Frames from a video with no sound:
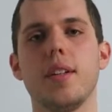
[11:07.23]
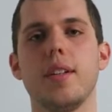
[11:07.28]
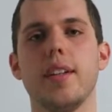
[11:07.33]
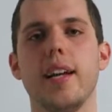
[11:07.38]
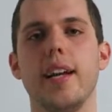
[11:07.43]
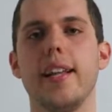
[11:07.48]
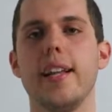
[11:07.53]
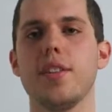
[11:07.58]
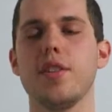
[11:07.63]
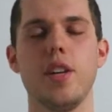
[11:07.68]

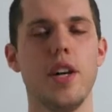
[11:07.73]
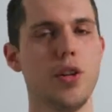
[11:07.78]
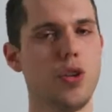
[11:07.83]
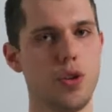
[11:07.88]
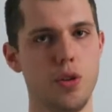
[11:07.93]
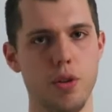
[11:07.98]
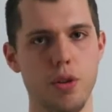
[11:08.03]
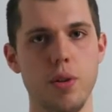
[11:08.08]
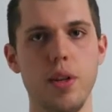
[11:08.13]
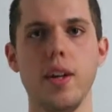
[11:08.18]
Okay, that's not
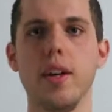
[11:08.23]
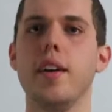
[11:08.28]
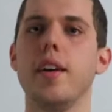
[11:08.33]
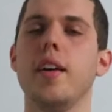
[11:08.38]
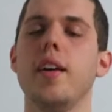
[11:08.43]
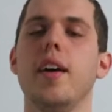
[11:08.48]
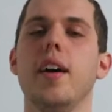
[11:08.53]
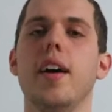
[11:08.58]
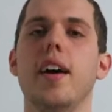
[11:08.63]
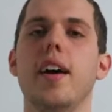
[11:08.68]
true.
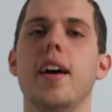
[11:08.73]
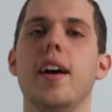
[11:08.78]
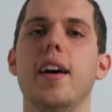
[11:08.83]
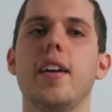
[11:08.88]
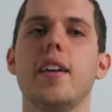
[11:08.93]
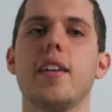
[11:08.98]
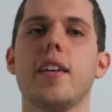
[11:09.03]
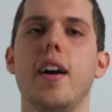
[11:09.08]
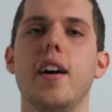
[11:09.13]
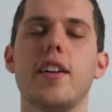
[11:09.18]

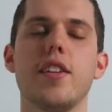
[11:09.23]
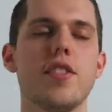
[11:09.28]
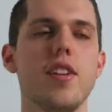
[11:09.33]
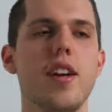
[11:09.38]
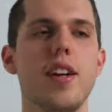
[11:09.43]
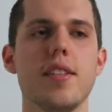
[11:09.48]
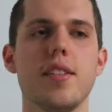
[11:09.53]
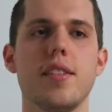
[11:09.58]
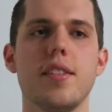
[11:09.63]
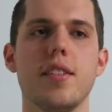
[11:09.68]
God does
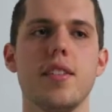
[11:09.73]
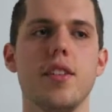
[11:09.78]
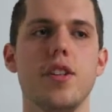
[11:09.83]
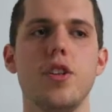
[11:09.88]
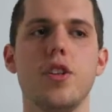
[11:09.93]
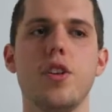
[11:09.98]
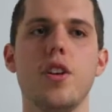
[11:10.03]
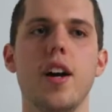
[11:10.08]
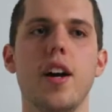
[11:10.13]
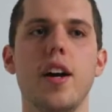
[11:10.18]
not. You
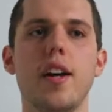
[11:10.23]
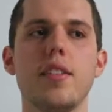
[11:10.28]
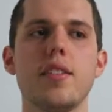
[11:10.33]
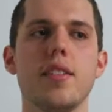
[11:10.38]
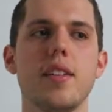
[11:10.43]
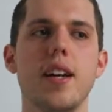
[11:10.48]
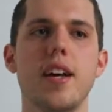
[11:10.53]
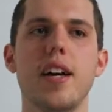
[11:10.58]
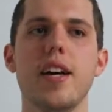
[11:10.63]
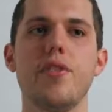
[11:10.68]
do not
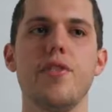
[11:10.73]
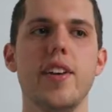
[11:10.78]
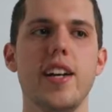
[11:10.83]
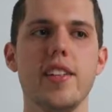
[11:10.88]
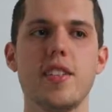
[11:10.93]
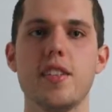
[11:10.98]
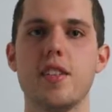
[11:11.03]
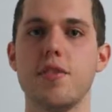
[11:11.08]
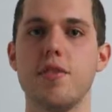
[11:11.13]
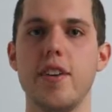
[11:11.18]

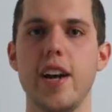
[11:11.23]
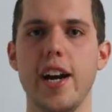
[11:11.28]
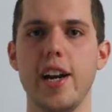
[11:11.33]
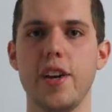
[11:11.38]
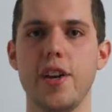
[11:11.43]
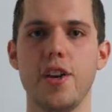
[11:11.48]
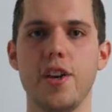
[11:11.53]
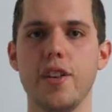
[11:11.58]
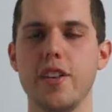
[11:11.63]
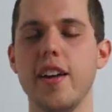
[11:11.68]
face the
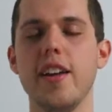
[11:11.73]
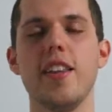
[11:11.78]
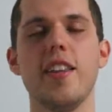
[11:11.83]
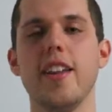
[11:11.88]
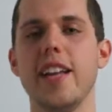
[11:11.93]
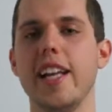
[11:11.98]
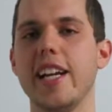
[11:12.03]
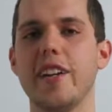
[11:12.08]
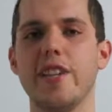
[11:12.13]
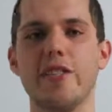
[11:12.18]
fire or
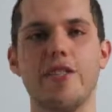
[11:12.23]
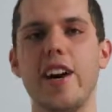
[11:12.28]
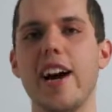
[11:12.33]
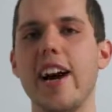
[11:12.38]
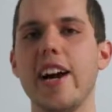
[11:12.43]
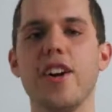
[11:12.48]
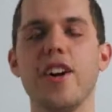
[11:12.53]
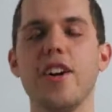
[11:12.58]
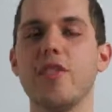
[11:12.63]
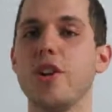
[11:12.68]
the lake of
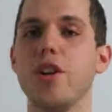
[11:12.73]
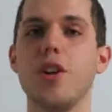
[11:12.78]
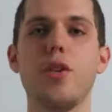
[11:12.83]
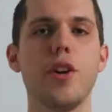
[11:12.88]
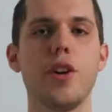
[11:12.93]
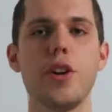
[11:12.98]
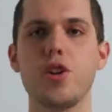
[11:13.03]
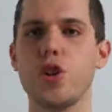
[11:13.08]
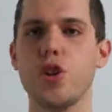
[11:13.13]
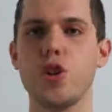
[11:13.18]
fire if you don't
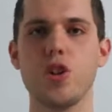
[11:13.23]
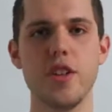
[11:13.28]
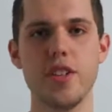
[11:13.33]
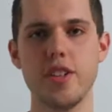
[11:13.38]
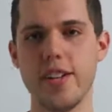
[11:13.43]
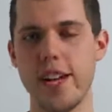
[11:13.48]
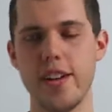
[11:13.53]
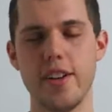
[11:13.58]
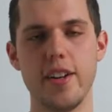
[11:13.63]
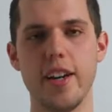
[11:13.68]
go to church on
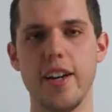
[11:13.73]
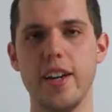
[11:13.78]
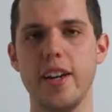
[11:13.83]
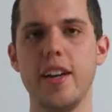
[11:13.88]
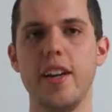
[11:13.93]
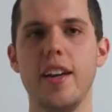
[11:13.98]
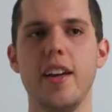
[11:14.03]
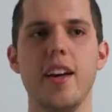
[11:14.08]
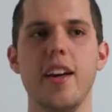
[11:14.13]
Saturday.